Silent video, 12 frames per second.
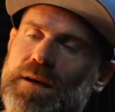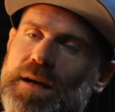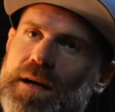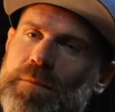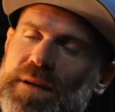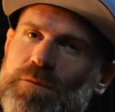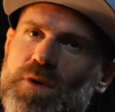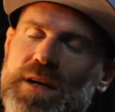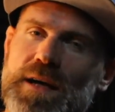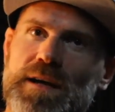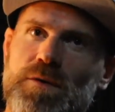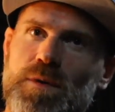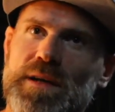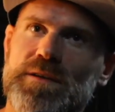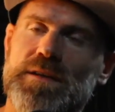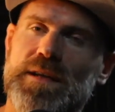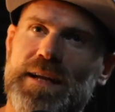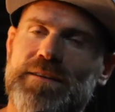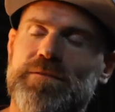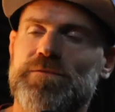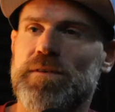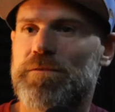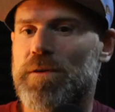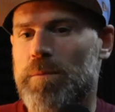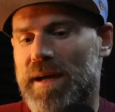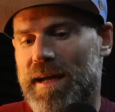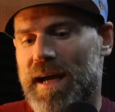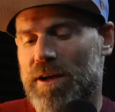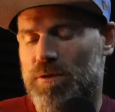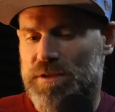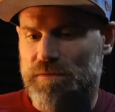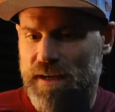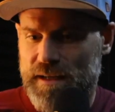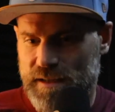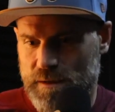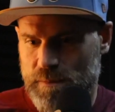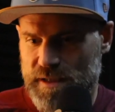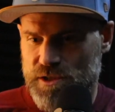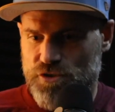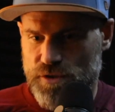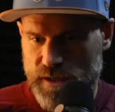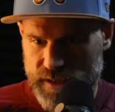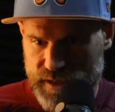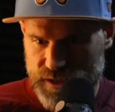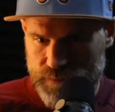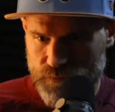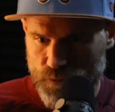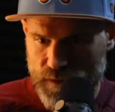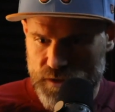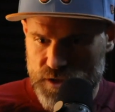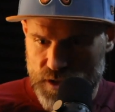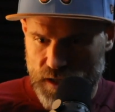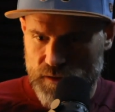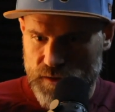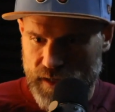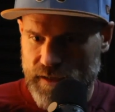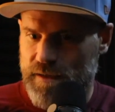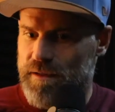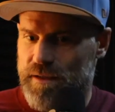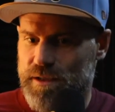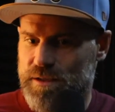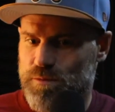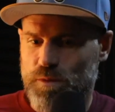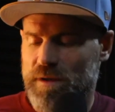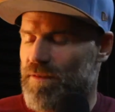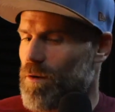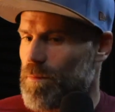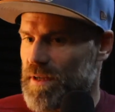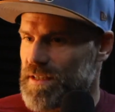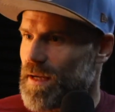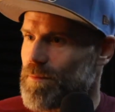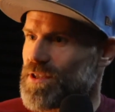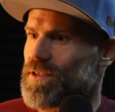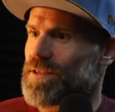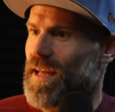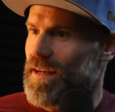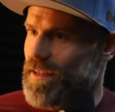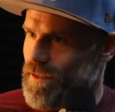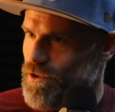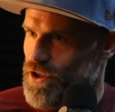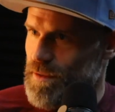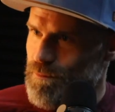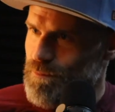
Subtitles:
I mean, when like for me, I always find like the biggest trait is when they start, like, because one of our biggest habits is getting into the gym.